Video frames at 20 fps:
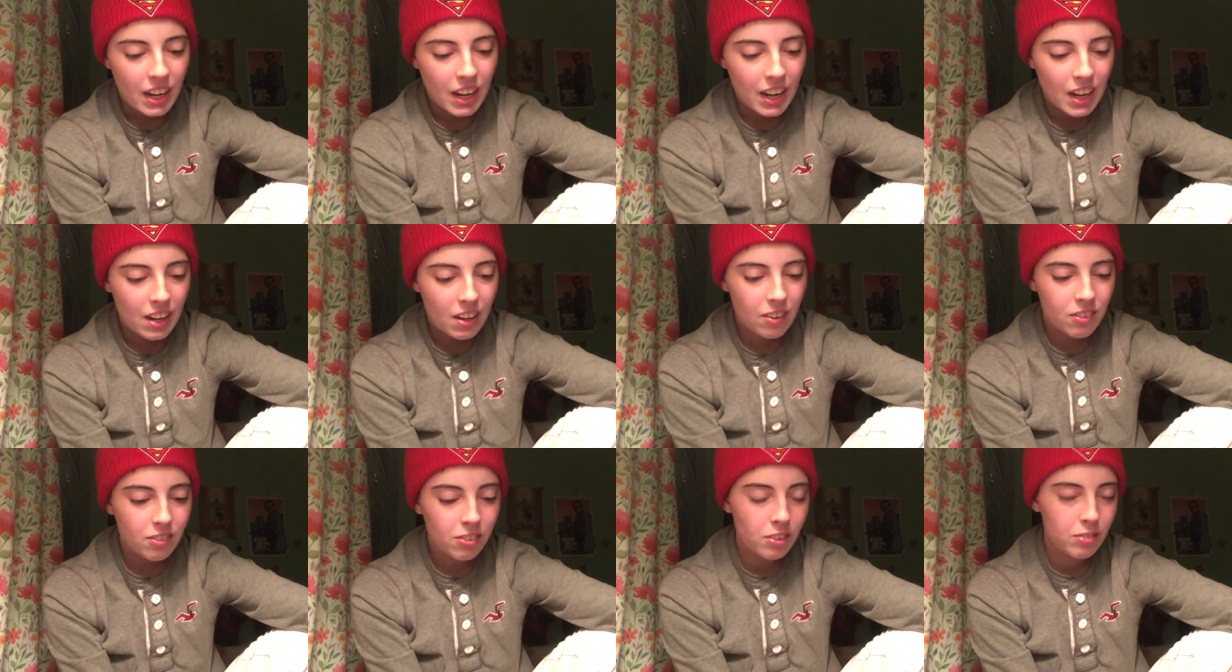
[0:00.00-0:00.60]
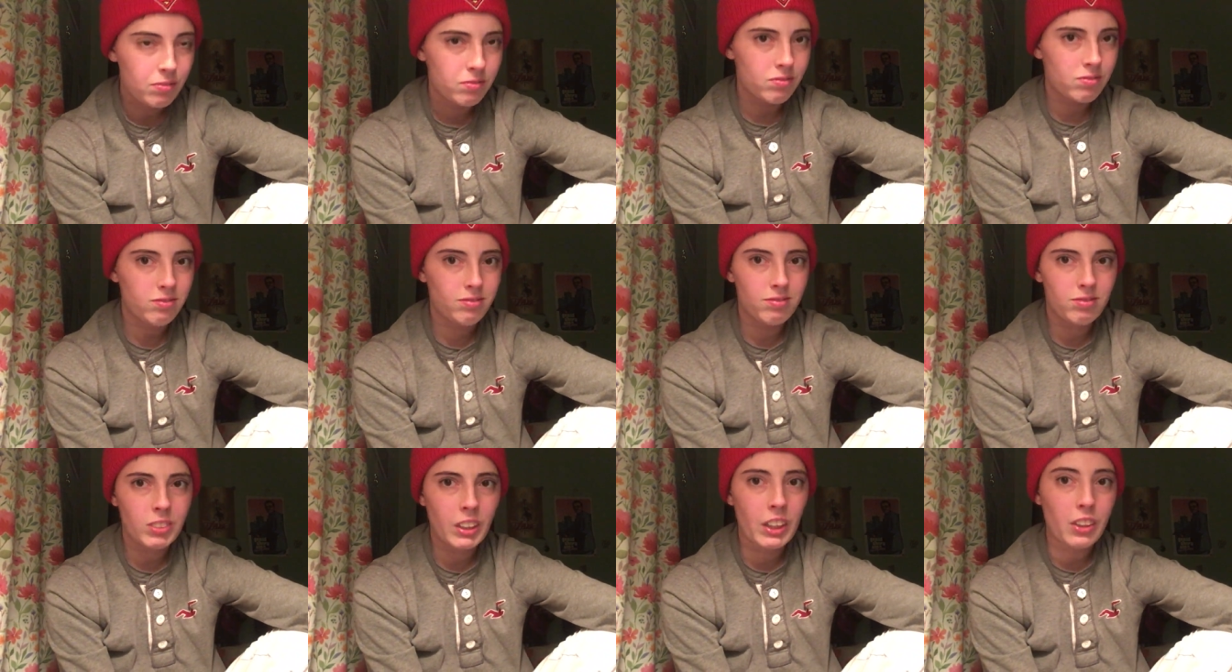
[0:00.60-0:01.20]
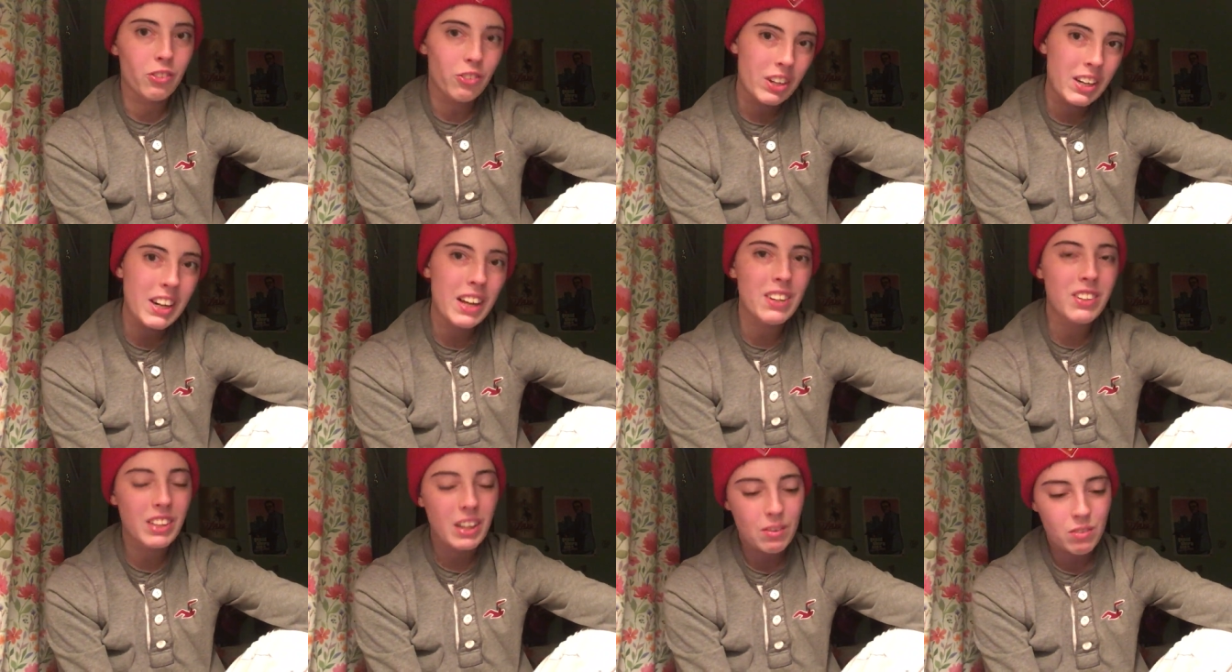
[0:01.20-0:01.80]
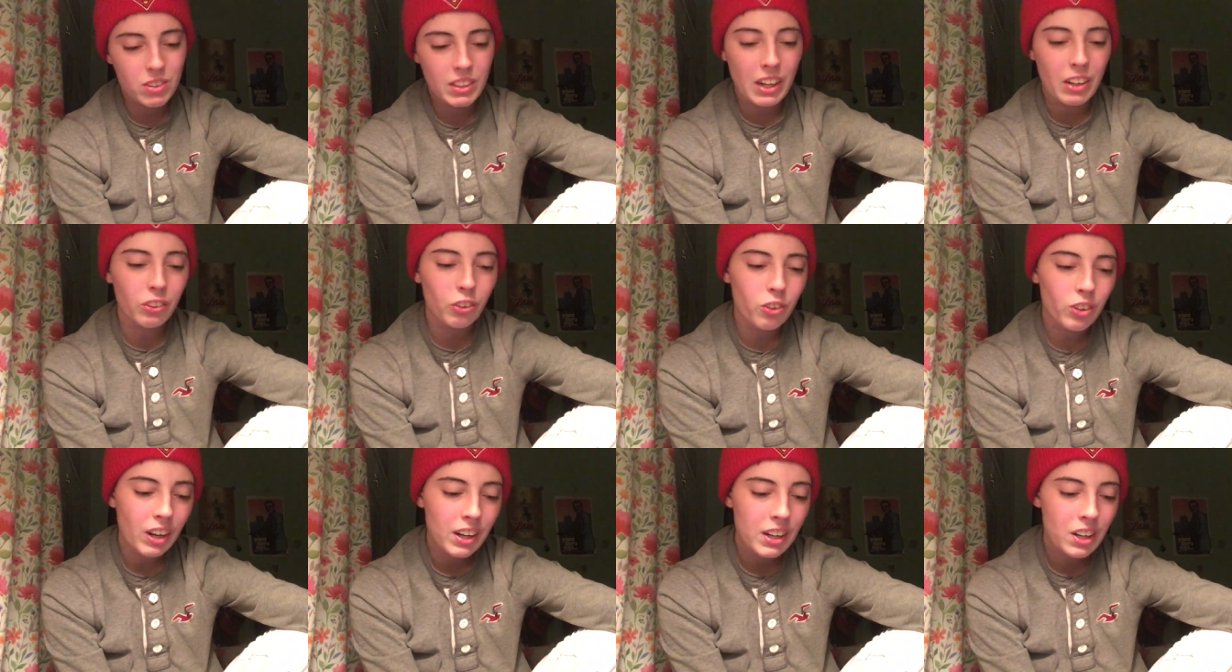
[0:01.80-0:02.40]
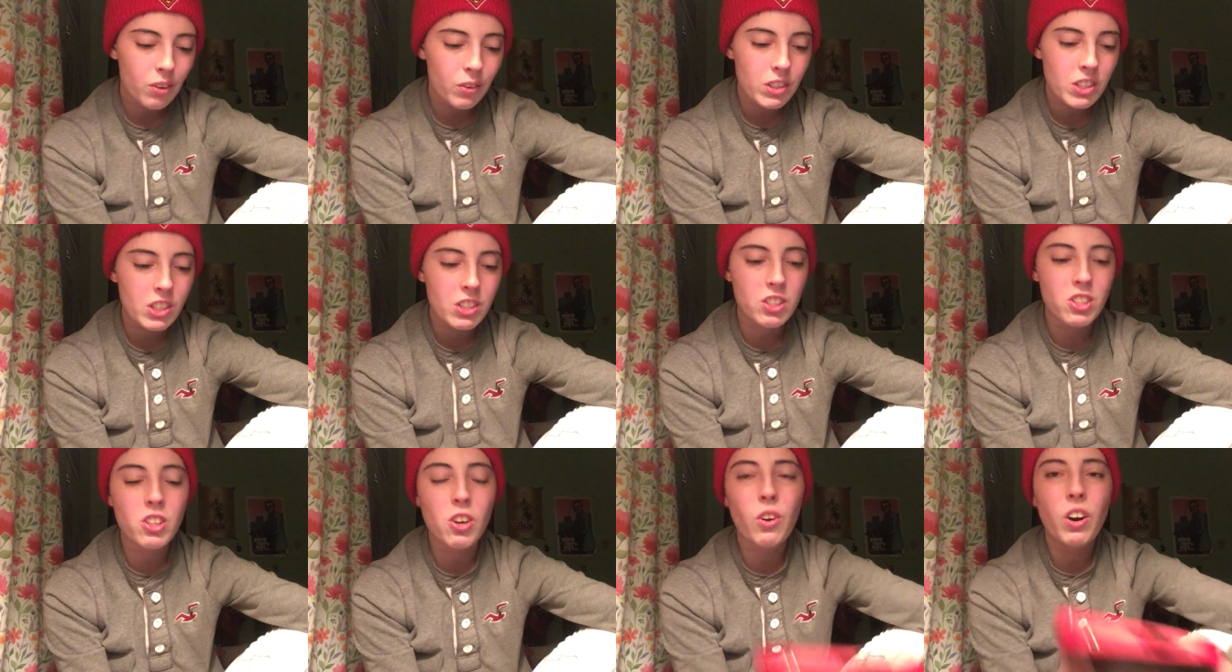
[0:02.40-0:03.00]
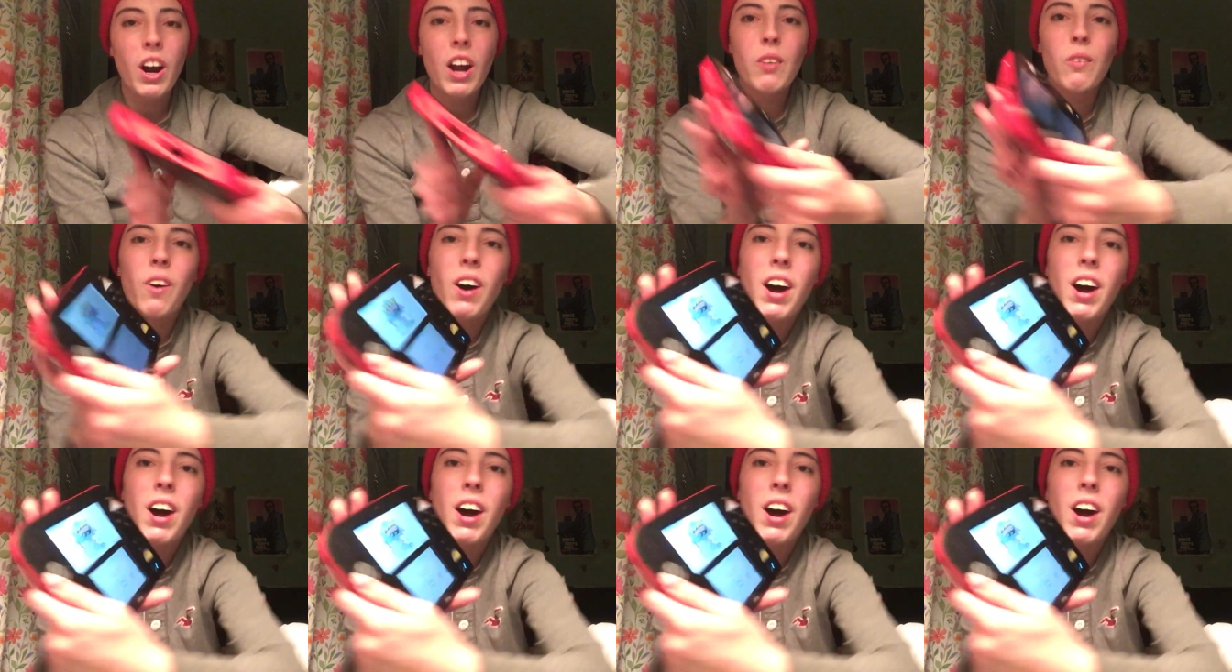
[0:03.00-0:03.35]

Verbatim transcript: and for like 3ds games downloaded on here which is Yokai